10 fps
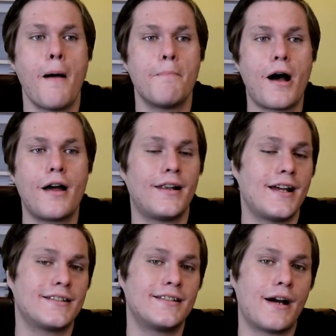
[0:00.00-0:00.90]
But
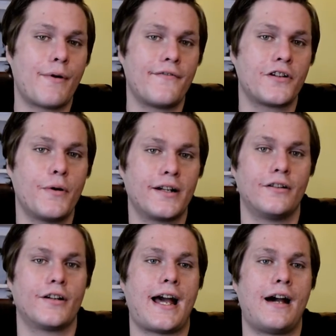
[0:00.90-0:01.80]
let's now have a quick
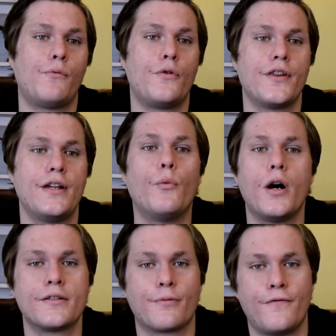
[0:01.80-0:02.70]
look at what the
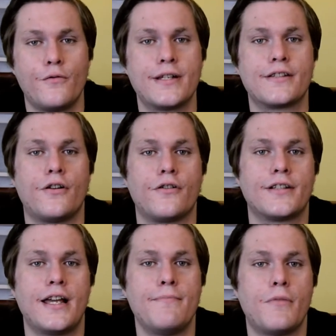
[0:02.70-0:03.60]
worst performing stocks
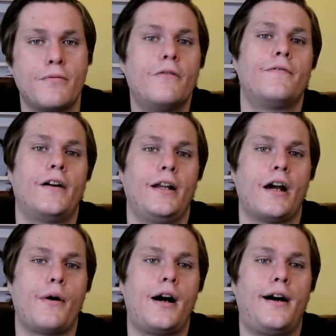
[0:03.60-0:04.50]
in my
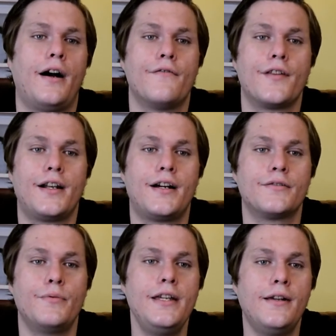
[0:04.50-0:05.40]
portfolio are over the
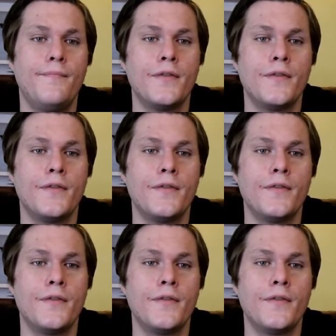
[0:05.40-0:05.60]
last week.